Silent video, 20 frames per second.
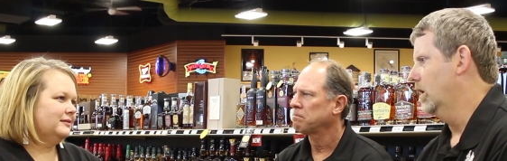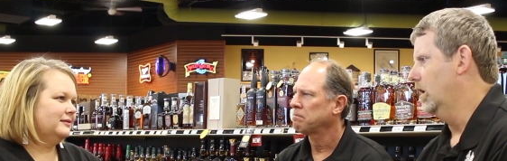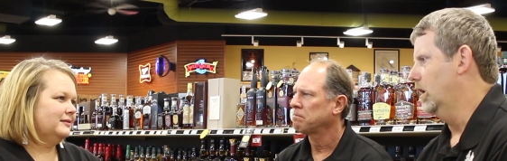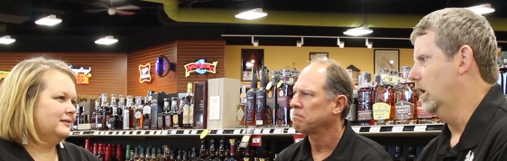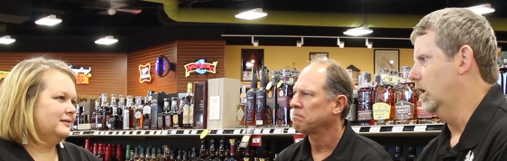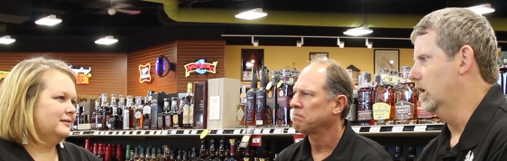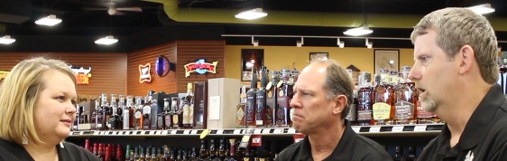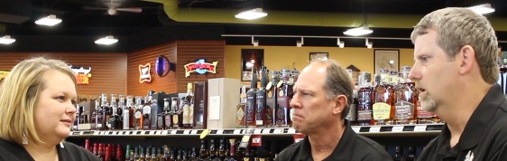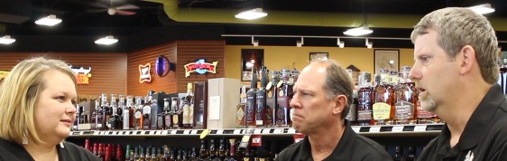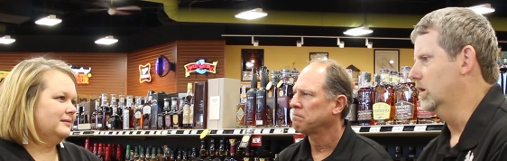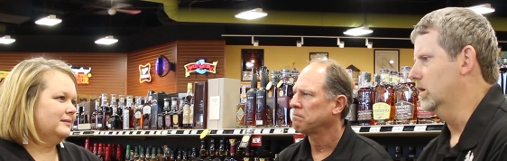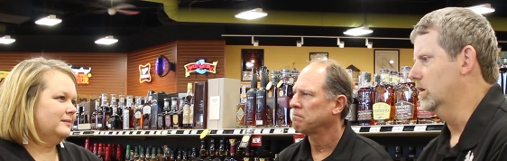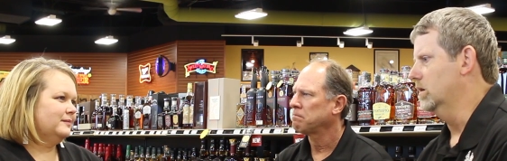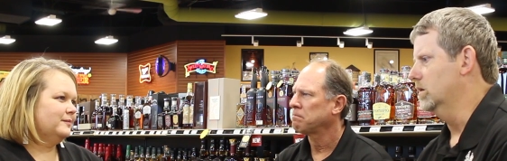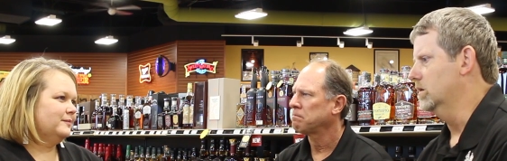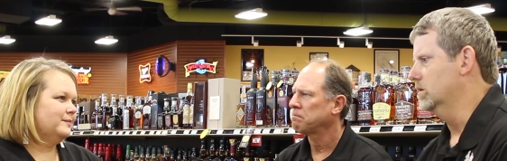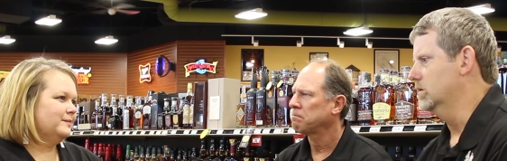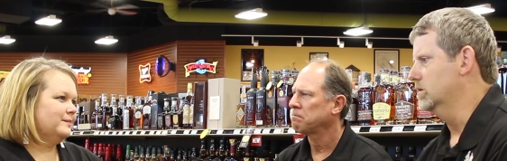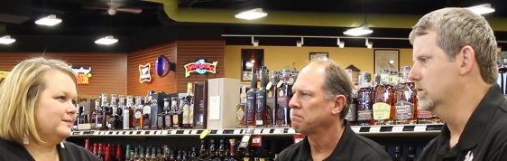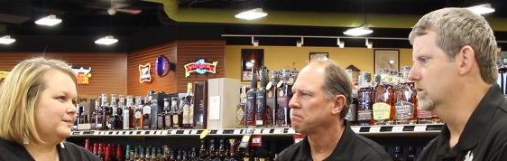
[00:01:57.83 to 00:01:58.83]

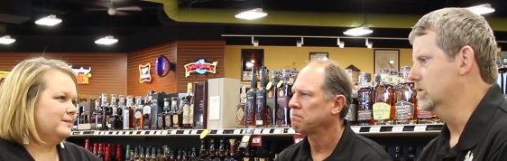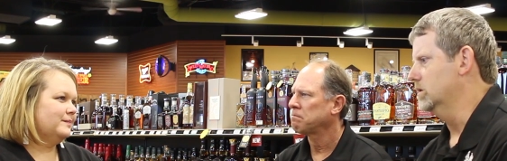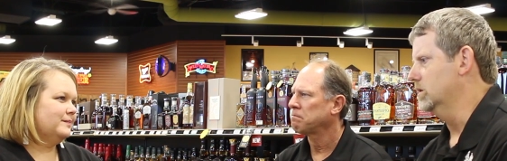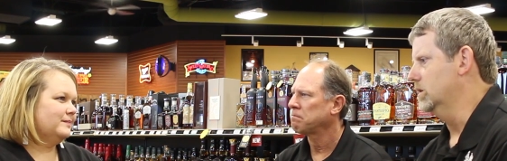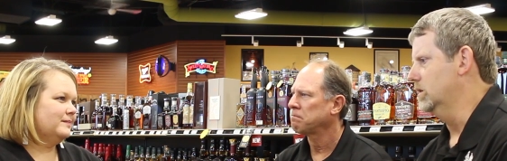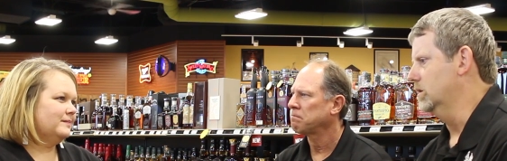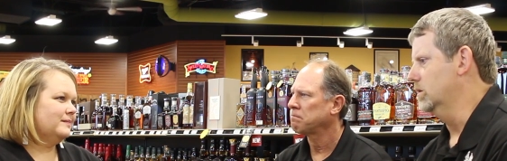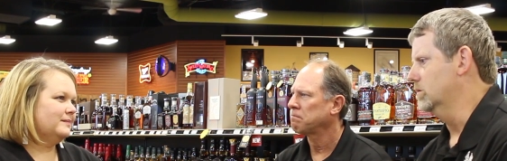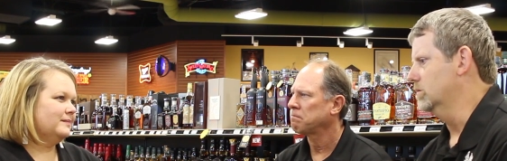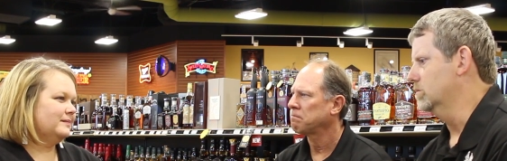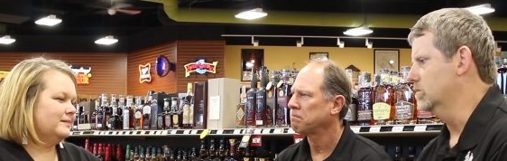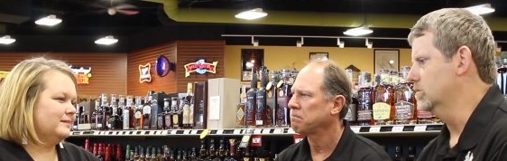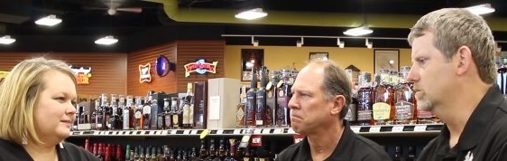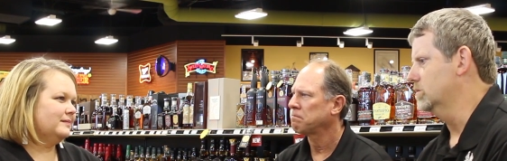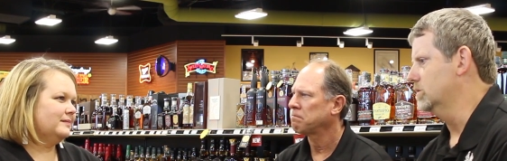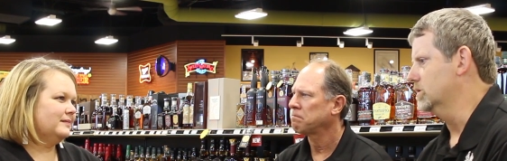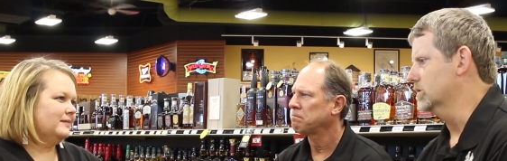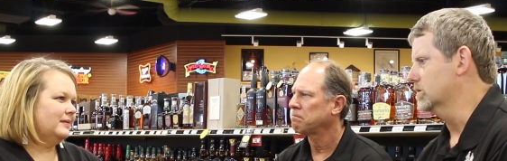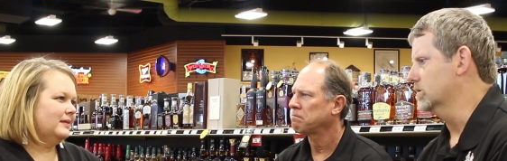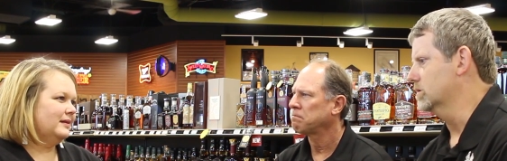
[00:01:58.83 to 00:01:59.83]
Speaker 1: Uh, you
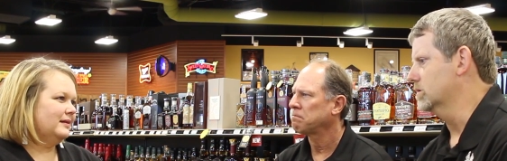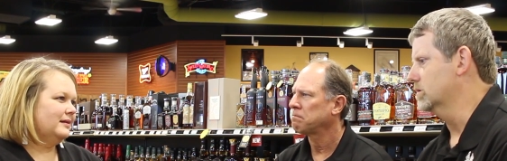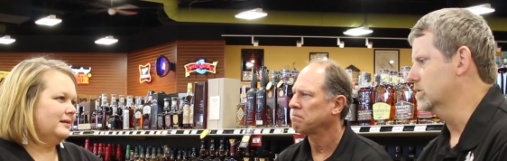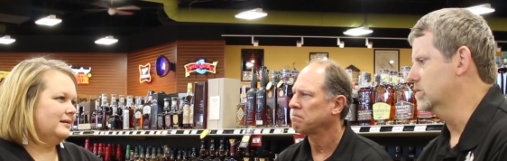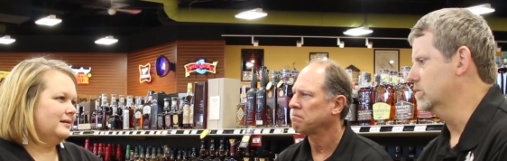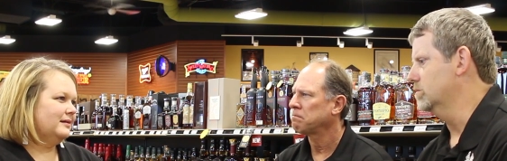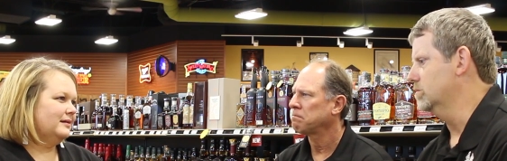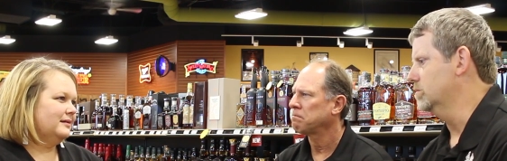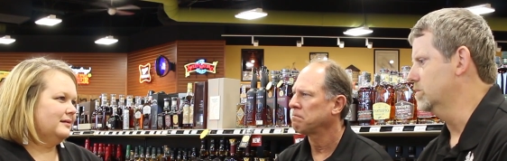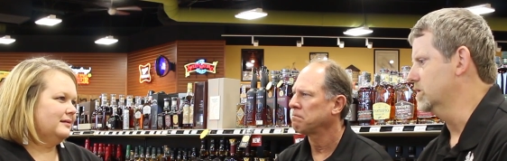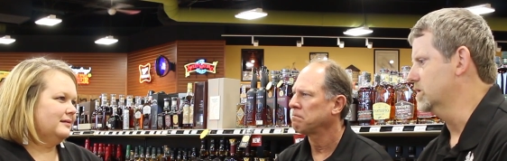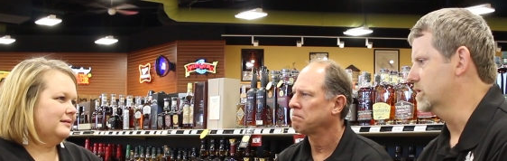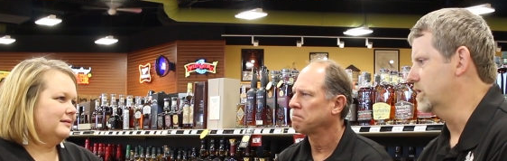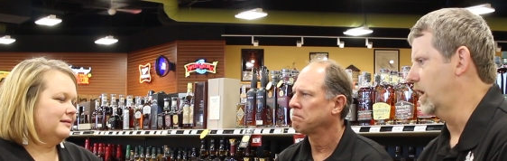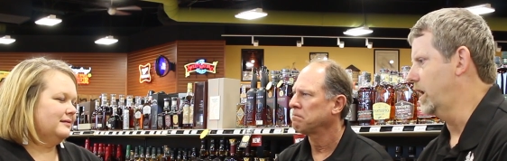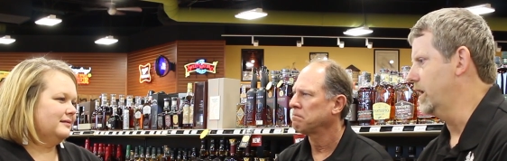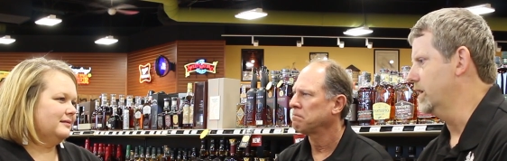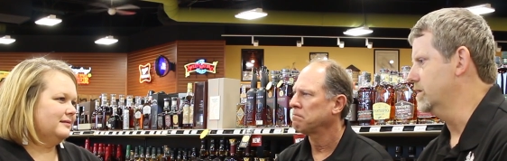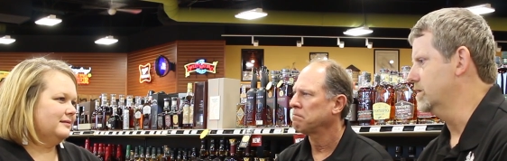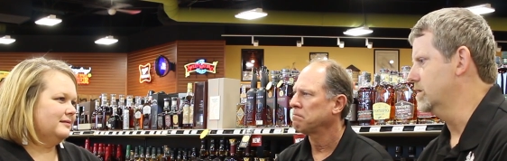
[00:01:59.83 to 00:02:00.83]
know, just
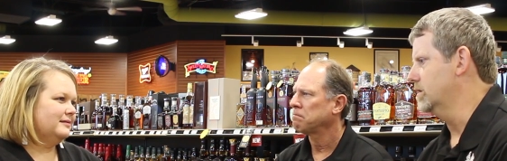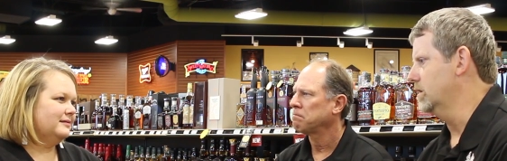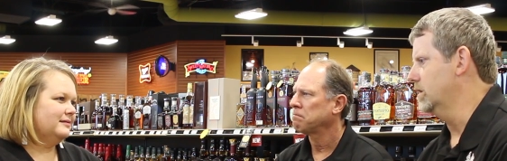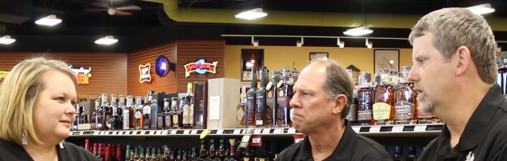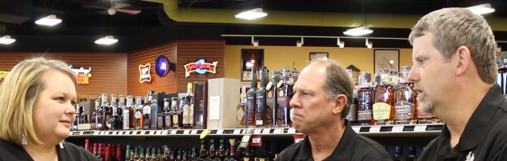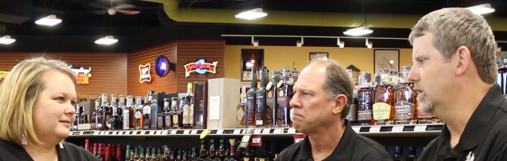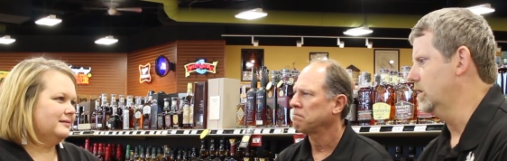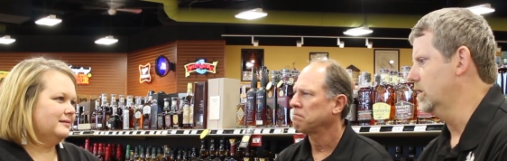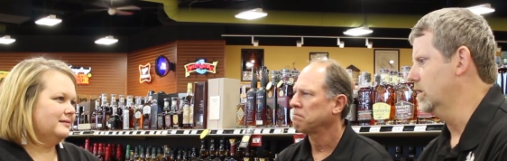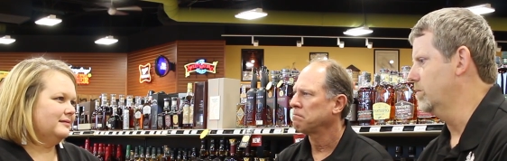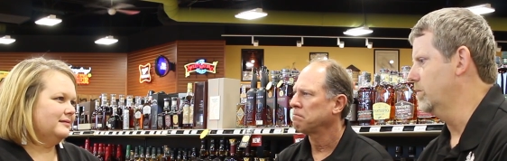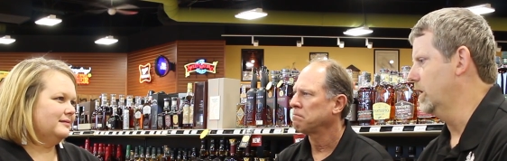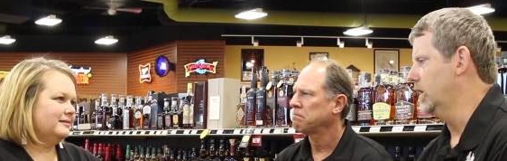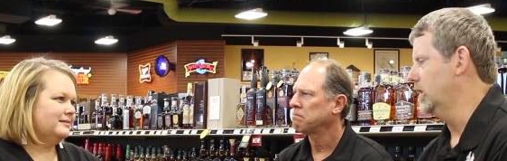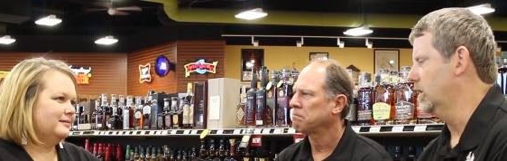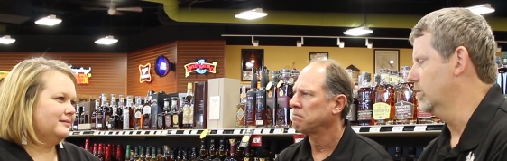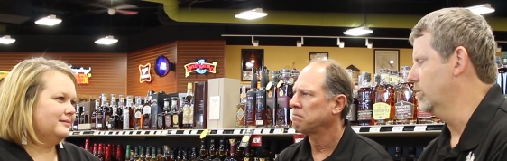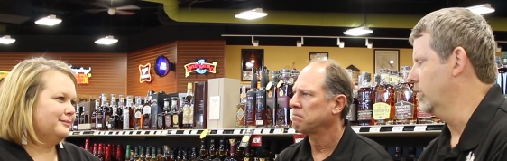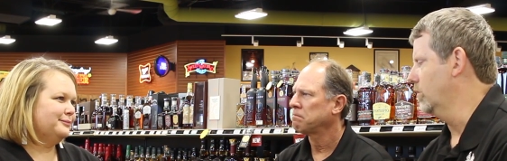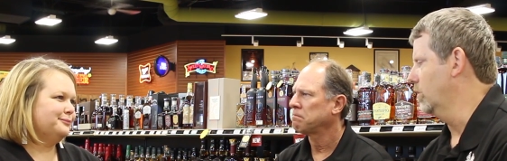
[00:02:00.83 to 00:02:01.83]
besides the, the
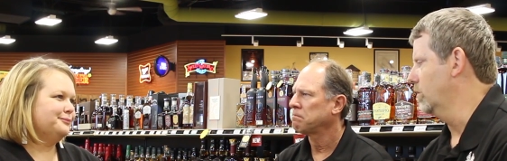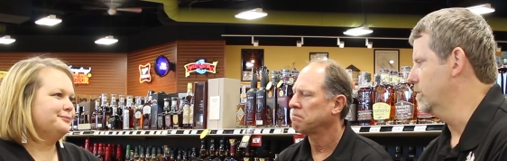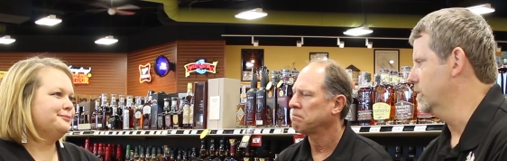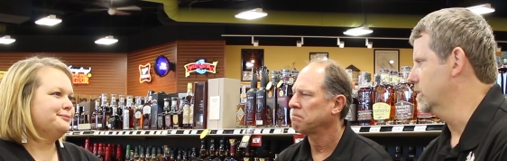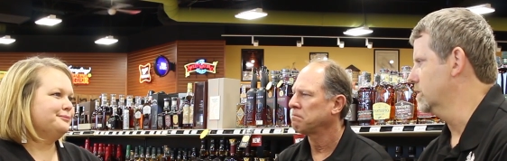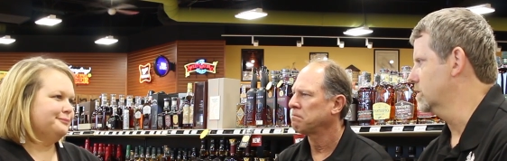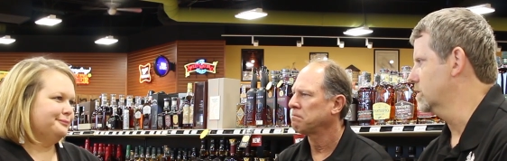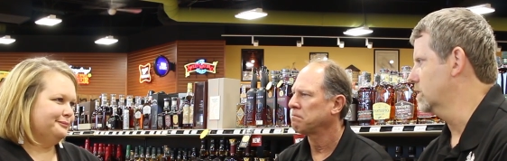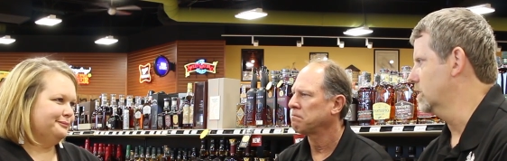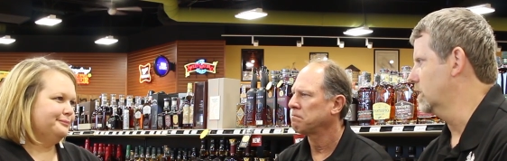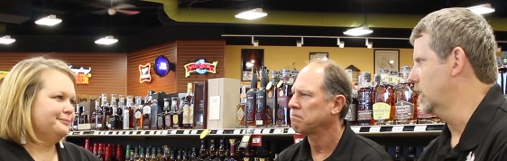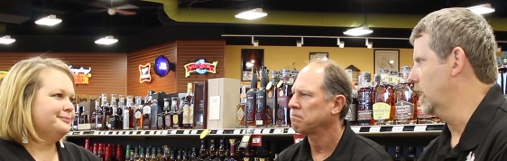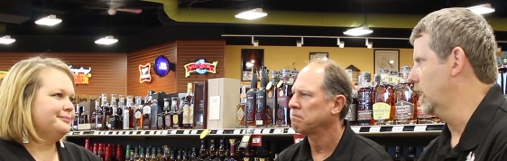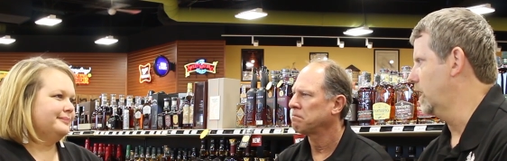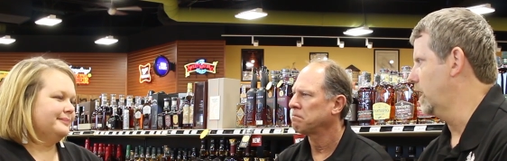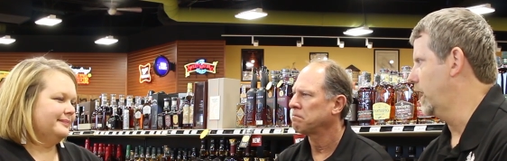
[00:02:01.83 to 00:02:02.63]
many deployments that they